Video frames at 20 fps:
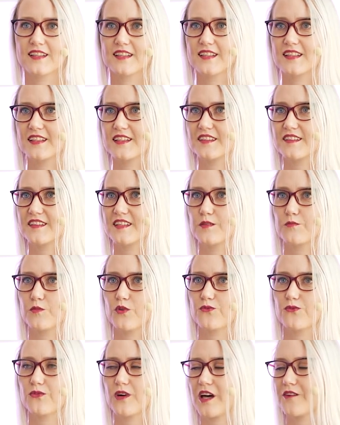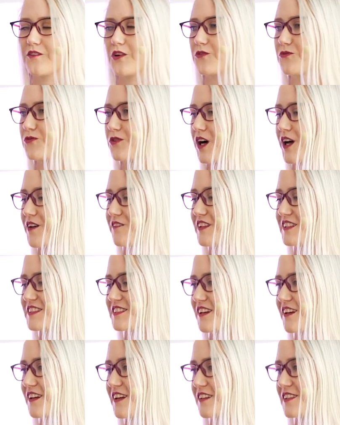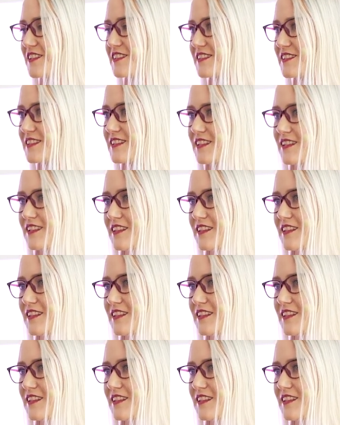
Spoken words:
in a team of 5. You're 5 designers.